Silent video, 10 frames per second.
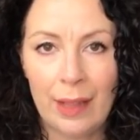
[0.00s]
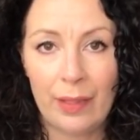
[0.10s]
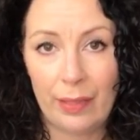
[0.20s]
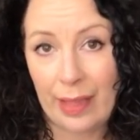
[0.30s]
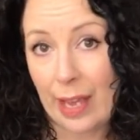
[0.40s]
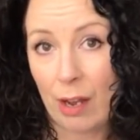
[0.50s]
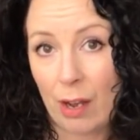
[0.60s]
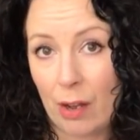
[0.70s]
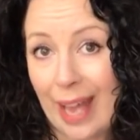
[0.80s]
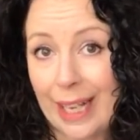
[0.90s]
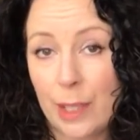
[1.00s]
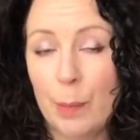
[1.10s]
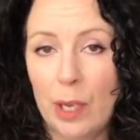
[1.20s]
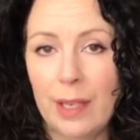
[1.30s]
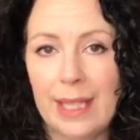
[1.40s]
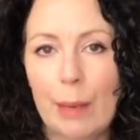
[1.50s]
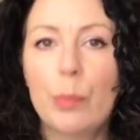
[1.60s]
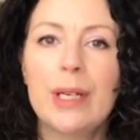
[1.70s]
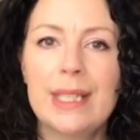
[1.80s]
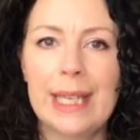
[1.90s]
They are experts at
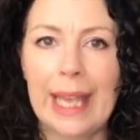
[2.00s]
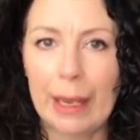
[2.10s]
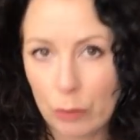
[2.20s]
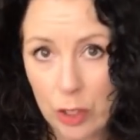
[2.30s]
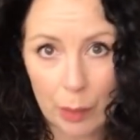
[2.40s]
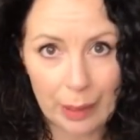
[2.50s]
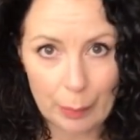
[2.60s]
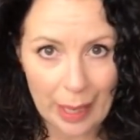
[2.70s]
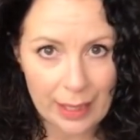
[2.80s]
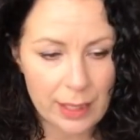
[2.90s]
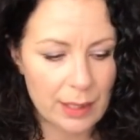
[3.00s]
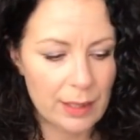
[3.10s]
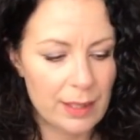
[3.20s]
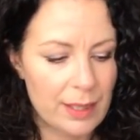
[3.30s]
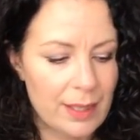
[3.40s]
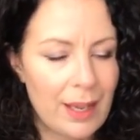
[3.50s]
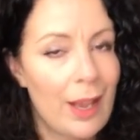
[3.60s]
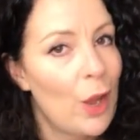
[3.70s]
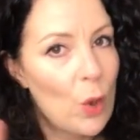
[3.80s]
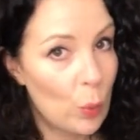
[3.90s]
printing out sewing patterns,
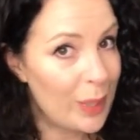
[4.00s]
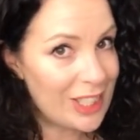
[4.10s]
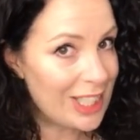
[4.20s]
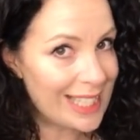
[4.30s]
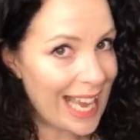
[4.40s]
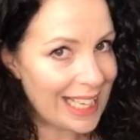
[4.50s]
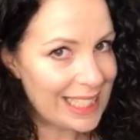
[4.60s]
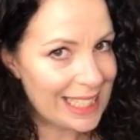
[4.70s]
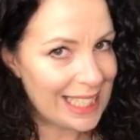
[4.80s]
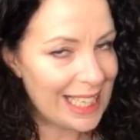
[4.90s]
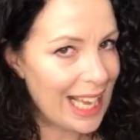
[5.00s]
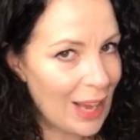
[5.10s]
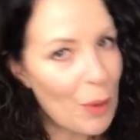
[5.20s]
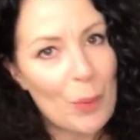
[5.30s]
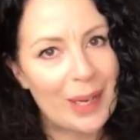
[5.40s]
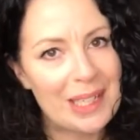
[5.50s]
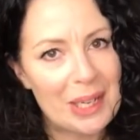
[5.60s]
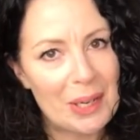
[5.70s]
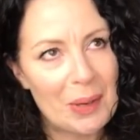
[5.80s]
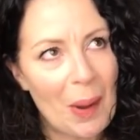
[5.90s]
which is handy when
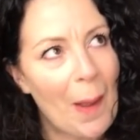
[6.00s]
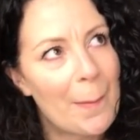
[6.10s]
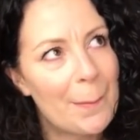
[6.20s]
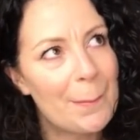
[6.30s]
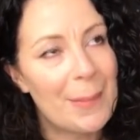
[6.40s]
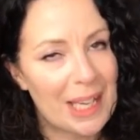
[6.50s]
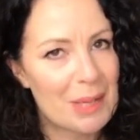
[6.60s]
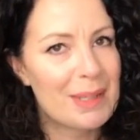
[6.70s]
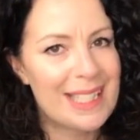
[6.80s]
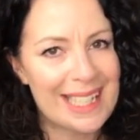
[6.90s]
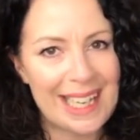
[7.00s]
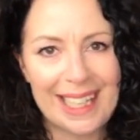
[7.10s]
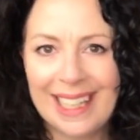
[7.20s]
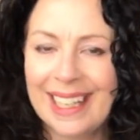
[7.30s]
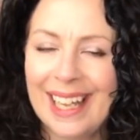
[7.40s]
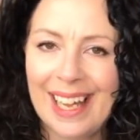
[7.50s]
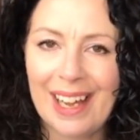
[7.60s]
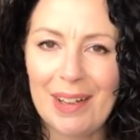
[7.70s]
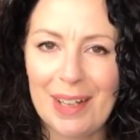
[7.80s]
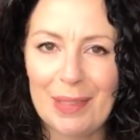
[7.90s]
you make a mistake
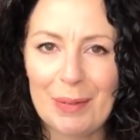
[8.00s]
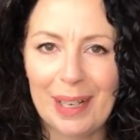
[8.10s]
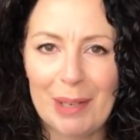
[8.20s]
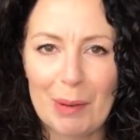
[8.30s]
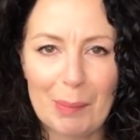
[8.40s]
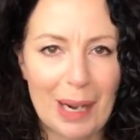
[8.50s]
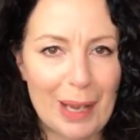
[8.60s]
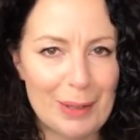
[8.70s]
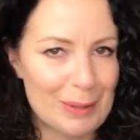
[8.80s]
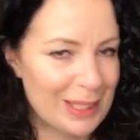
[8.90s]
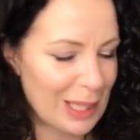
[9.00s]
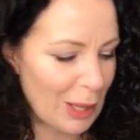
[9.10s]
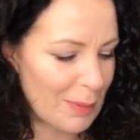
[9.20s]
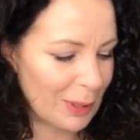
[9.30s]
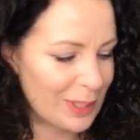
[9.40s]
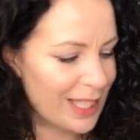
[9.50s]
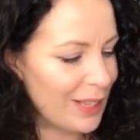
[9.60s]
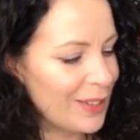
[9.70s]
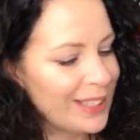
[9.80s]
in the way you upload, which I'll come on to.